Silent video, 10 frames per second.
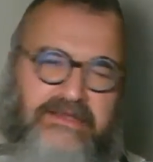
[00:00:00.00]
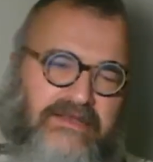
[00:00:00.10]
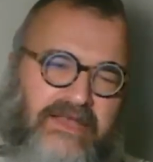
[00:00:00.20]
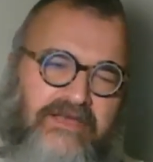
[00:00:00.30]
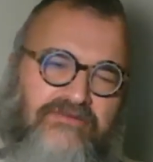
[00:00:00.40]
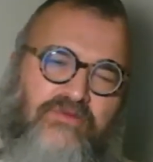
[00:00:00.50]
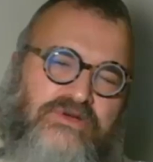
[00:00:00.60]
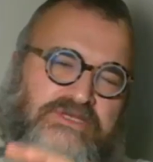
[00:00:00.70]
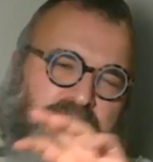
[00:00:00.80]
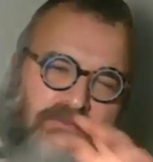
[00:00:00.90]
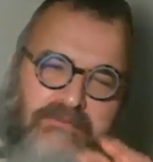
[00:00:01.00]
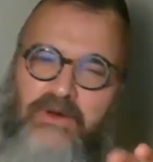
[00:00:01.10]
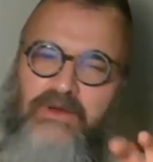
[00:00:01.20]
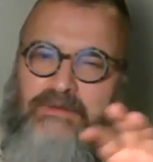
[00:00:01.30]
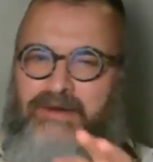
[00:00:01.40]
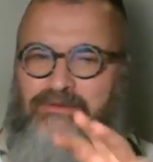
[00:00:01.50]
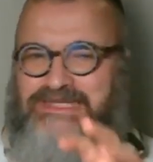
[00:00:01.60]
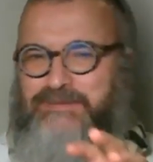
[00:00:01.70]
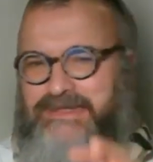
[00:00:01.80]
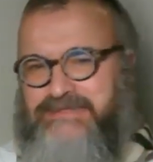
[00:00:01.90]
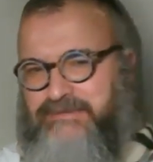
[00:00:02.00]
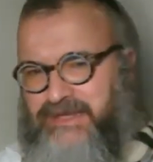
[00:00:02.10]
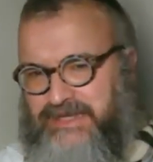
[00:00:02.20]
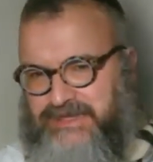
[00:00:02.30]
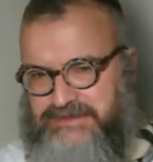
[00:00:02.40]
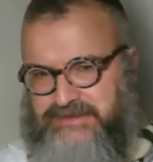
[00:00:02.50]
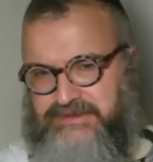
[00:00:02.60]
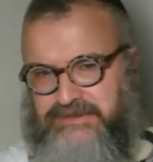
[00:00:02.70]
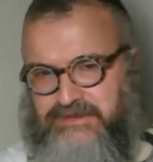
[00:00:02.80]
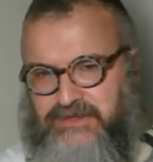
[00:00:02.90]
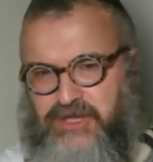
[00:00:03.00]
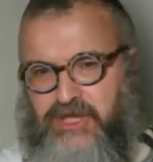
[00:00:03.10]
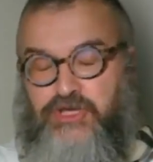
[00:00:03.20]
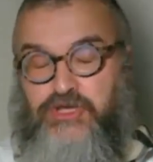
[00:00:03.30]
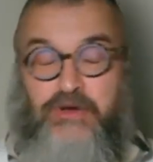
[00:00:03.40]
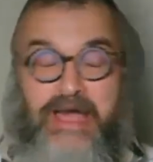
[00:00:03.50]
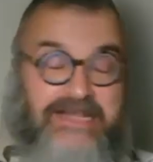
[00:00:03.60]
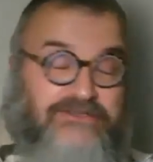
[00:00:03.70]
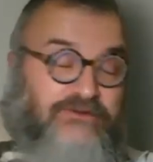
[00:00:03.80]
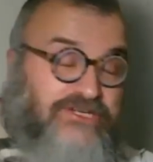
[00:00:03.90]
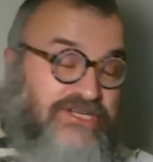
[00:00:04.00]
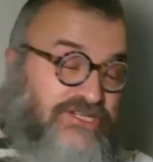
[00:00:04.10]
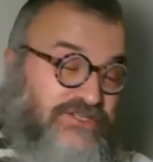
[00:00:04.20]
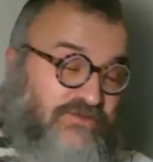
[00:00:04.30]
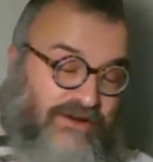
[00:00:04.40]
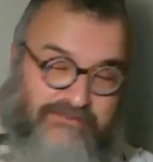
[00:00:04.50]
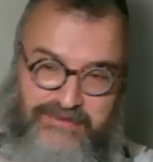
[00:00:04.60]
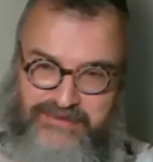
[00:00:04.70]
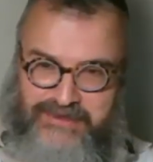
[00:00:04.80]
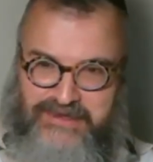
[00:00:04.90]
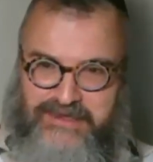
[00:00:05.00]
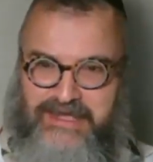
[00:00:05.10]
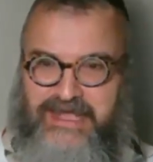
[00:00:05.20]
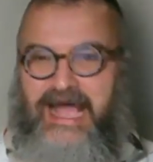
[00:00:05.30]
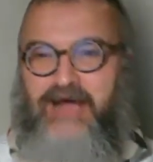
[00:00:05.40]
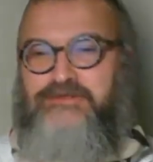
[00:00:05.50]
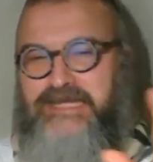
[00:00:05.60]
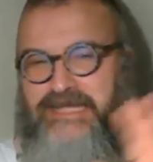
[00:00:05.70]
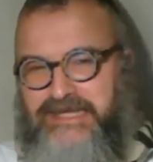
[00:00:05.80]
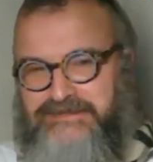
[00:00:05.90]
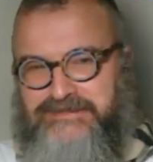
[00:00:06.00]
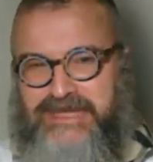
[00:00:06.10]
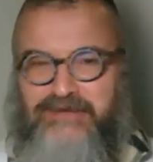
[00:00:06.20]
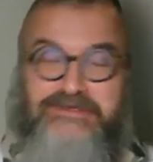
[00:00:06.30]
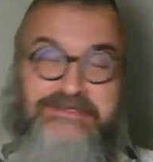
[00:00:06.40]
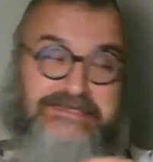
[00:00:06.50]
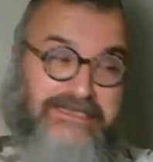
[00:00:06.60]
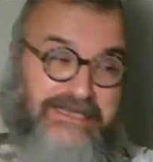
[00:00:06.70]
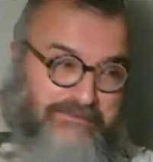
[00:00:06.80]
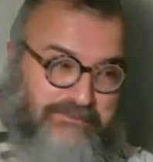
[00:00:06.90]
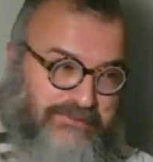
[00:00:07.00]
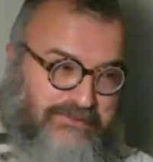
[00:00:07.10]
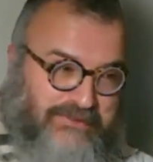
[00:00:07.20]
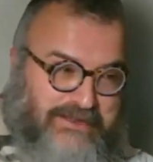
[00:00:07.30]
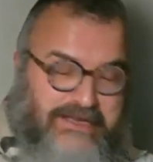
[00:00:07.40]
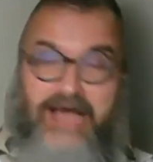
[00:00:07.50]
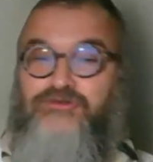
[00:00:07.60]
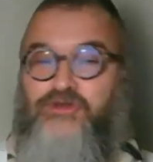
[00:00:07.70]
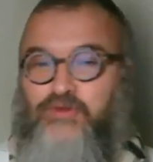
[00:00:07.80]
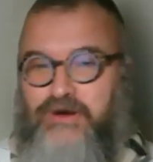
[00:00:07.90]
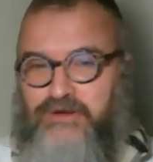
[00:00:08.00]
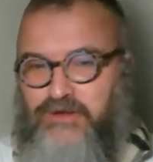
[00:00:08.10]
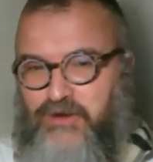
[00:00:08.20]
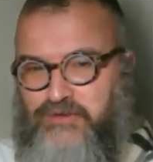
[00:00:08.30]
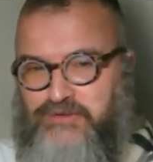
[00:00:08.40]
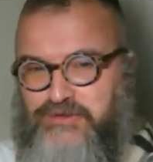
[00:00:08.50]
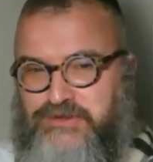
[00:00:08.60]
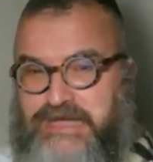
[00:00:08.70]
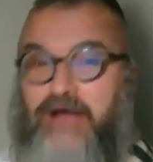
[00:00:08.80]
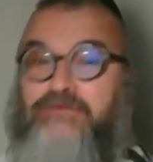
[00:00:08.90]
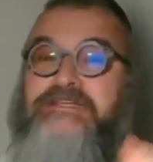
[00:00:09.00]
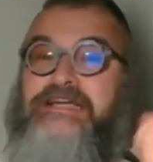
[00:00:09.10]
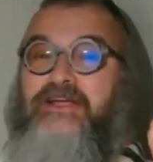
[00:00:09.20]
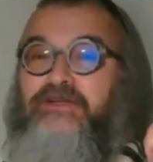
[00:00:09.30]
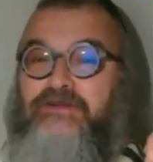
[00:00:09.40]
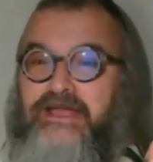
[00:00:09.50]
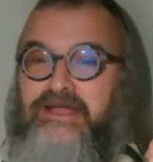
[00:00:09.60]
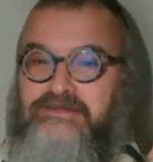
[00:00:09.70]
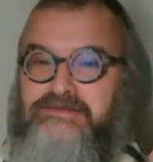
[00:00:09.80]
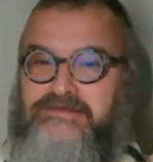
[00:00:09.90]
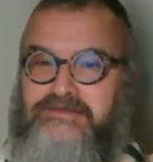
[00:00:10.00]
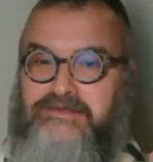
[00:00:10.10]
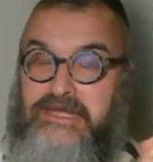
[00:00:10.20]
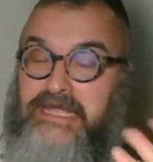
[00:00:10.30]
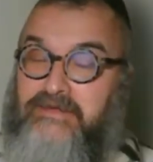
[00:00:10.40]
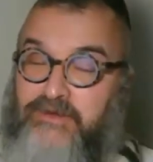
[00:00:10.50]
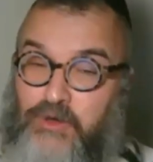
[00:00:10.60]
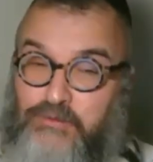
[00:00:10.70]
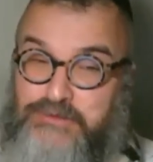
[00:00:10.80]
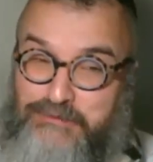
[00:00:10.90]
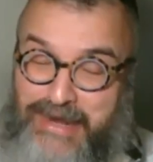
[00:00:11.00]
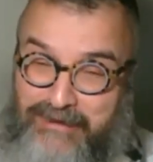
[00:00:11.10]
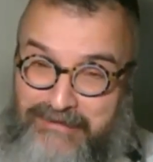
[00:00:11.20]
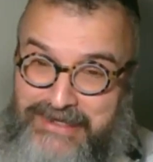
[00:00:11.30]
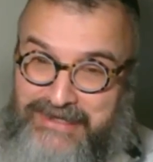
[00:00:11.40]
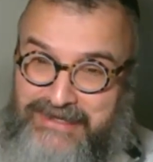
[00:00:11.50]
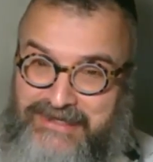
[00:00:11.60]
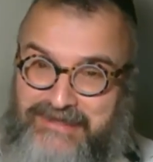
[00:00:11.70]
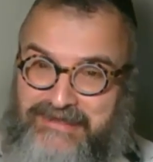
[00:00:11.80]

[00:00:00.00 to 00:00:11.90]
Life was primarily about responsibilities. You had traditions for everything: how to eat, how to sleep, how to wear clothes, how to cut your nails, even whom to marry.